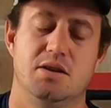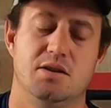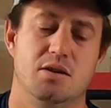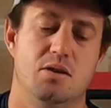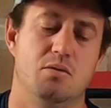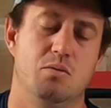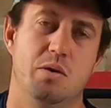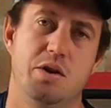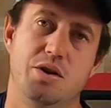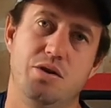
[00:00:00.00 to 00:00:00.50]
So
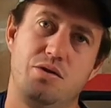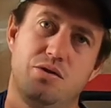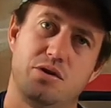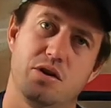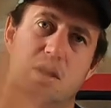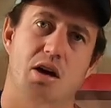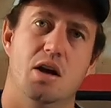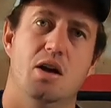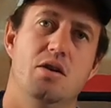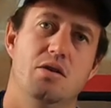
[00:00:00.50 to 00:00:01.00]
when you
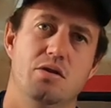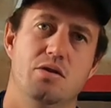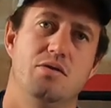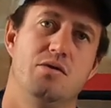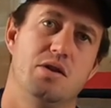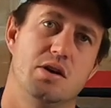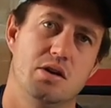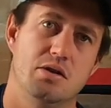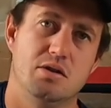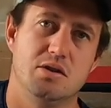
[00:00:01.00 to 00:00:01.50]
throw, you
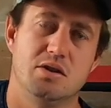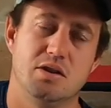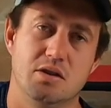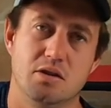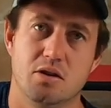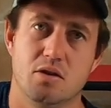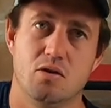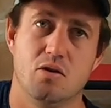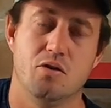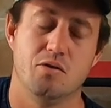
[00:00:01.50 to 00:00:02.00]
throw your
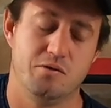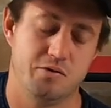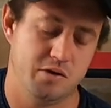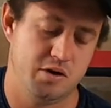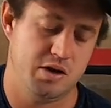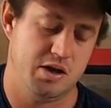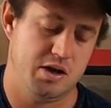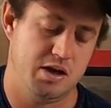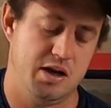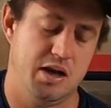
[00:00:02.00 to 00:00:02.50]
sinker off
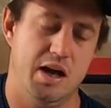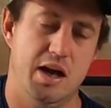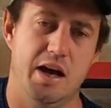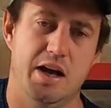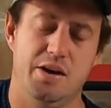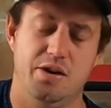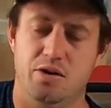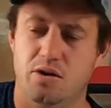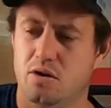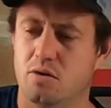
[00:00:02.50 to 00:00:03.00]

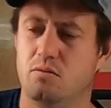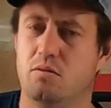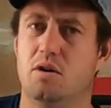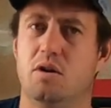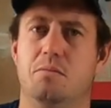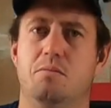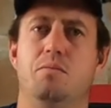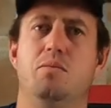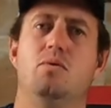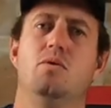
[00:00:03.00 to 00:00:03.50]
and you don't want
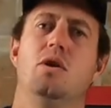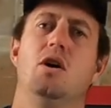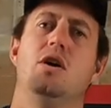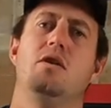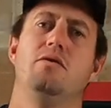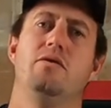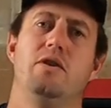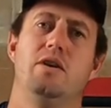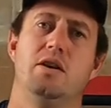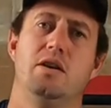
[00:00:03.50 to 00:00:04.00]
to pull
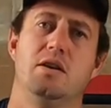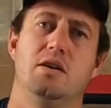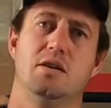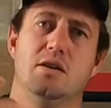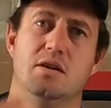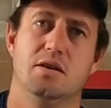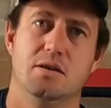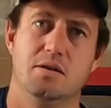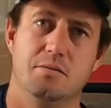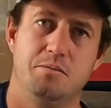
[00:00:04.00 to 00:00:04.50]
over
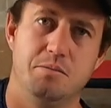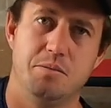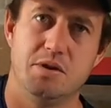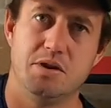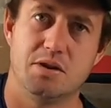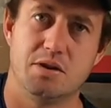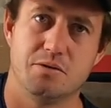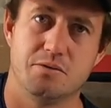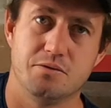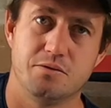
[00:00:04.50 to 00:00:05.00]
a, a
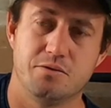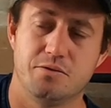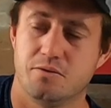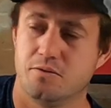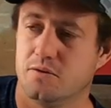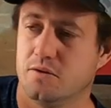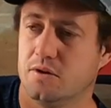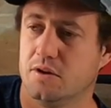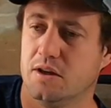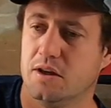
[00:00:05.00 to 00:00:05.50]
piece of
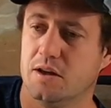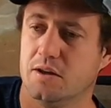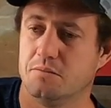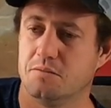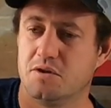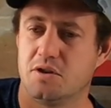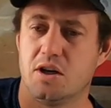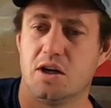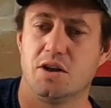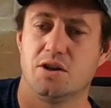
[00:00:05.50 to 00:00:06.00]
um,
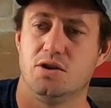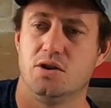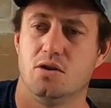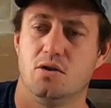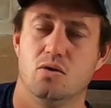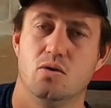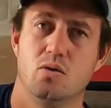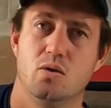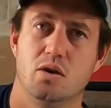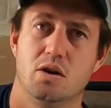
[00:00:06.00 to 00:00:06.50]
structure
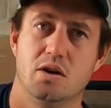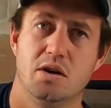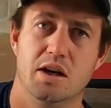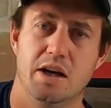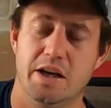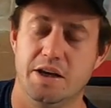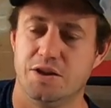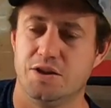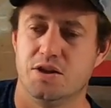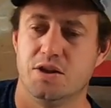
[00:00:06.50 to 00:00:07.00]
or a
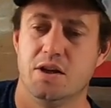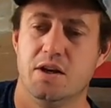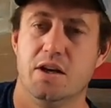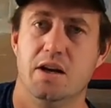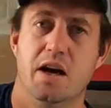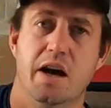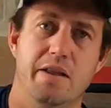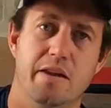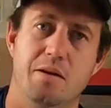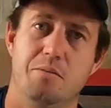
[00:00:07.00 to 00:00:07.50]
ledge
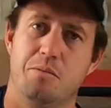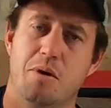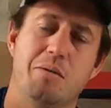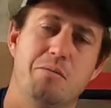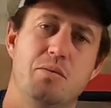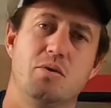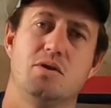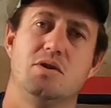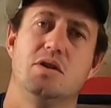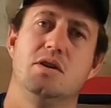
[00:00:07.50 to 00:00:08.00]
and then
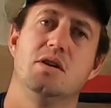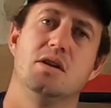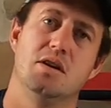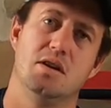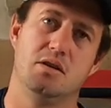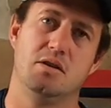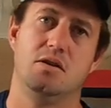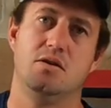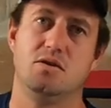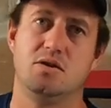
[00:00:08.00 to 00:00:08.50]
bump your sinker
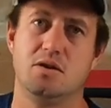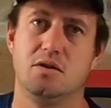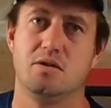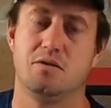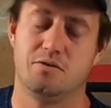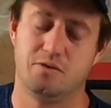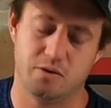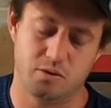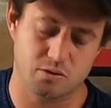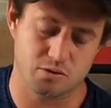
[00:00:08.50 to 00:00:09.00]
and your sinker
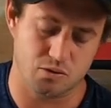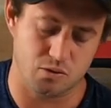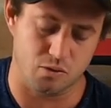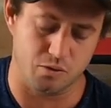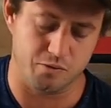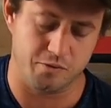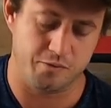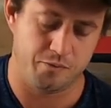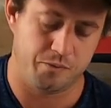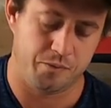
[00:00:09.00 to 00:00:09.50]
falls
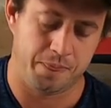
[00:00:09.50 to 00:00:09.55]
off.